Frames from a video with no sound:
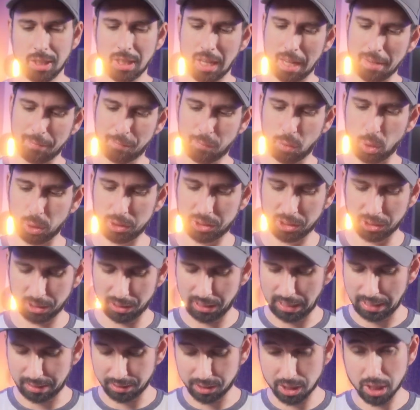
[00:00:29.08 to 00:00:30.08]

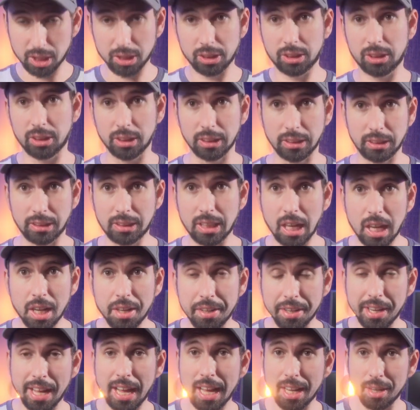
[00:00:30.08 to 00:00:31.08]
Unfortunately, I just
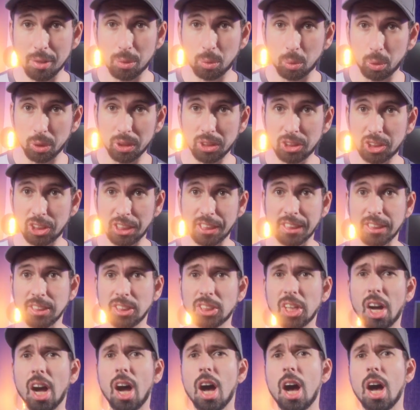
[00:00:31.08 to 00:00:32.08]
done an oil
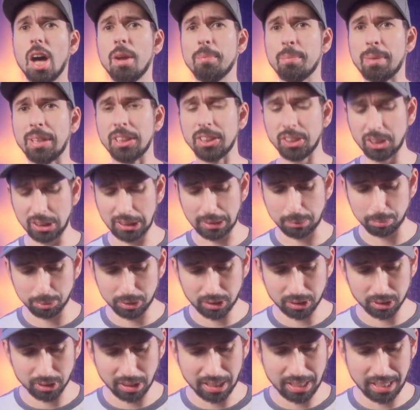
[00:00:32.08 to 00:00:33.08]
change on my
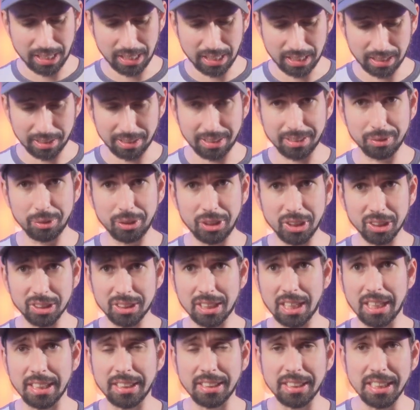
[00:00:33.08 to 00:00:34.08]
Jeeps
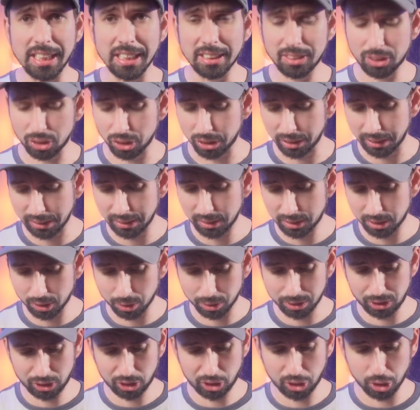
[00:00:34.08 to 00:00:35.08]
just like yesterday, so
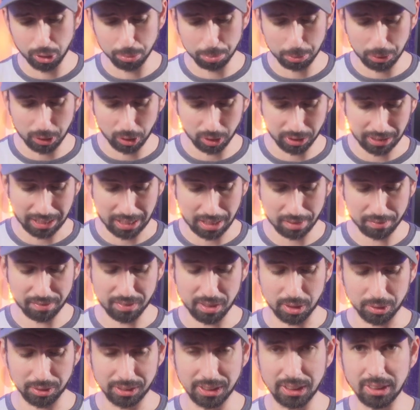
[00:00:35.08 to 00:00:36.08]
it's typical that I
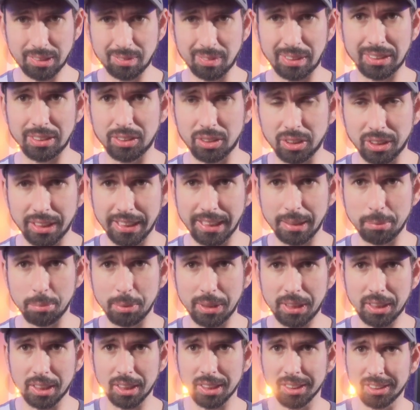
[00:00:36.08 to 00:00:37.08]
found this one today
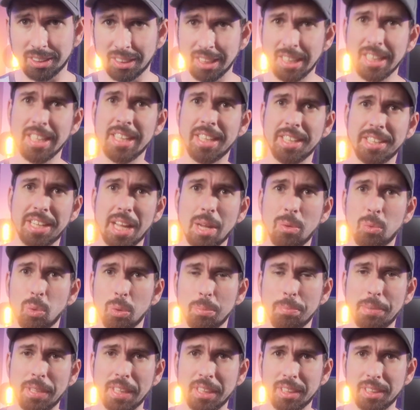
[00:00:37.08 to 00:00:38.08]
because that
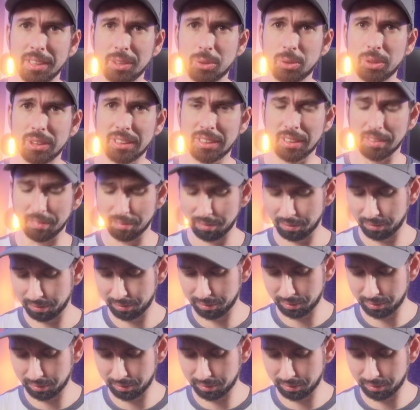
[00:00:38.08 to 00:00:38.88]
would be an interesting